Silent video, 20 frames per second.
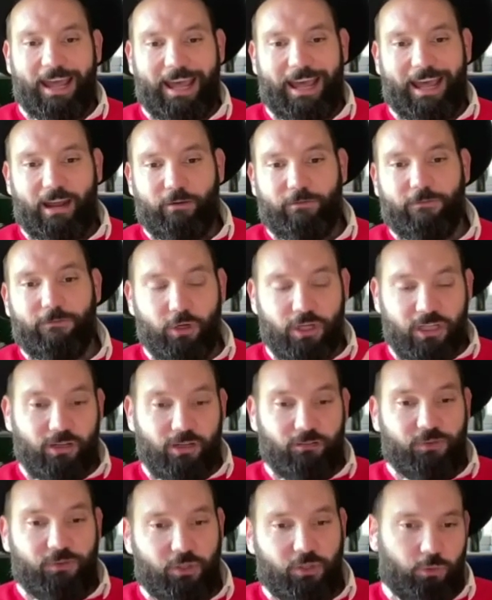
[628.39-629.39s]
and
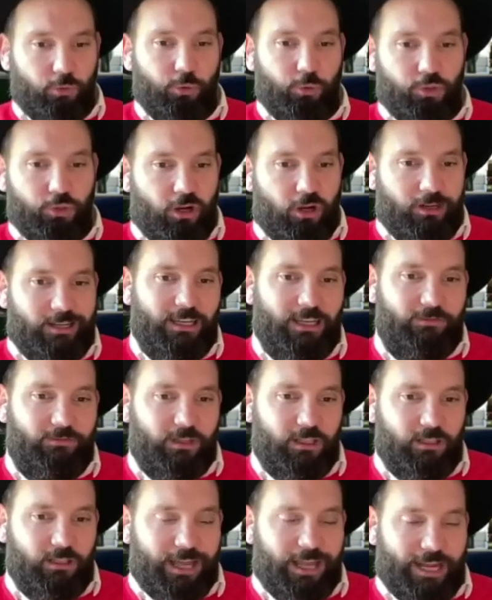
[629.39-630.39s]
40 of the schools got
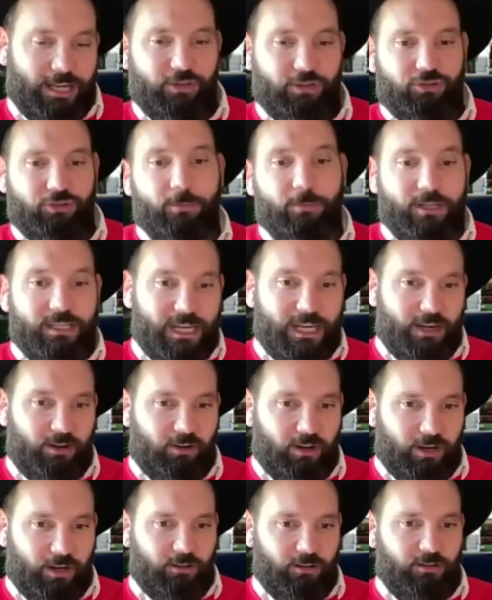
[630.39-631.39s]
given extra
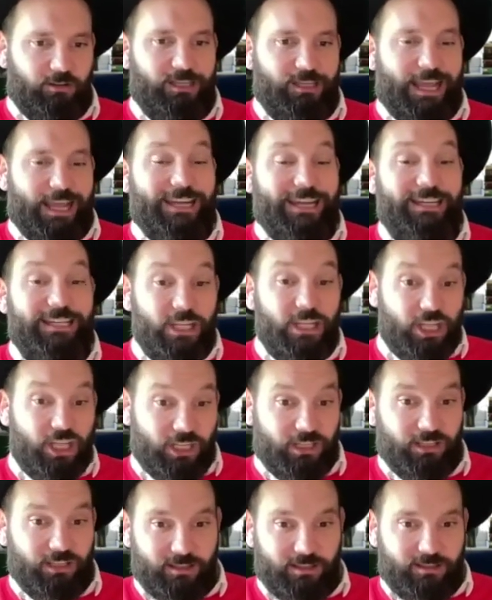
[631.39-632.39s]
materials and
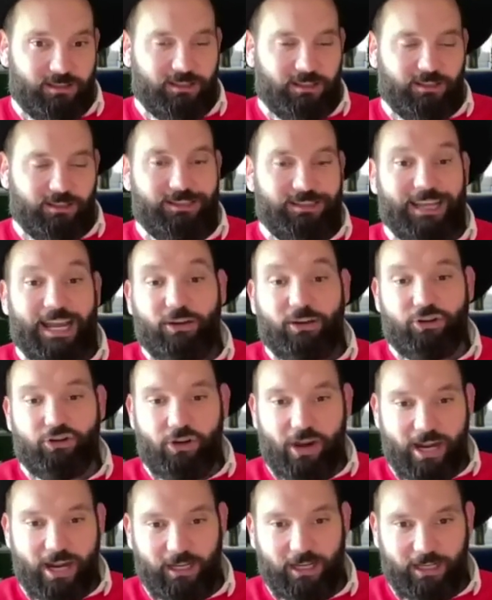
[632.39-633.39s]
teaching assistants and
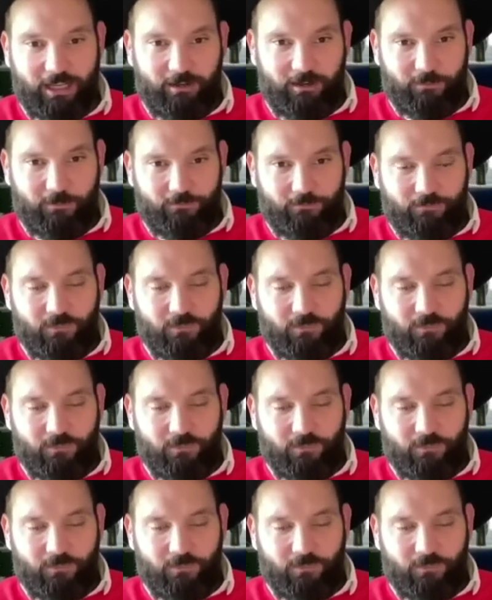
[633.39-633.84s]
training.